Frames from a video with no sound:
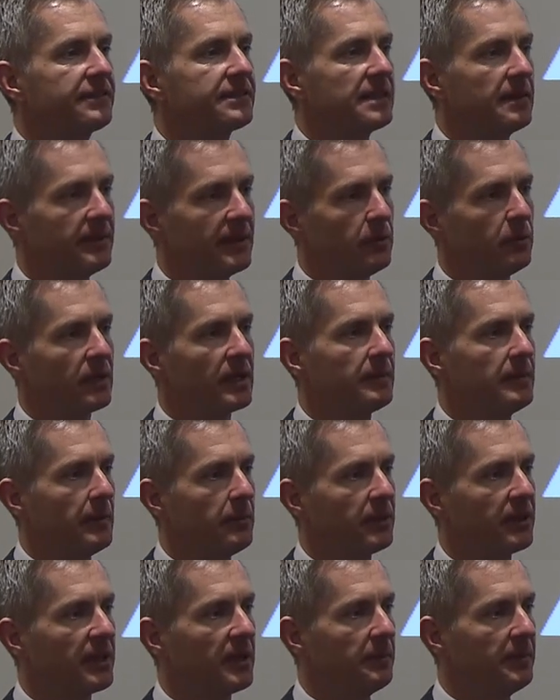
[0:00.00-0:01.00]
Somebody will come up
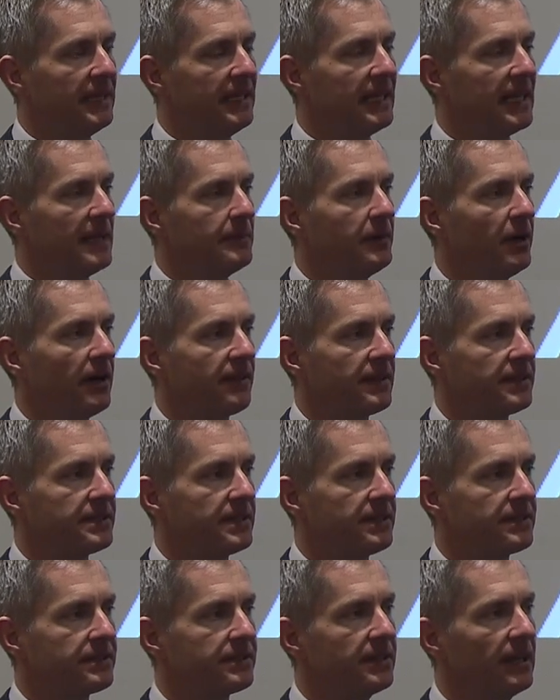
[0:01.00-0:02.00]
with a competing
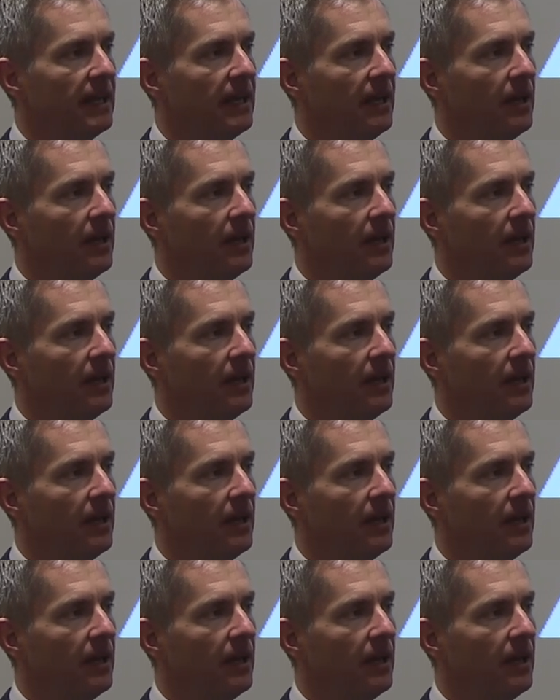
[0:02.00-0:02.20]
hypothesis.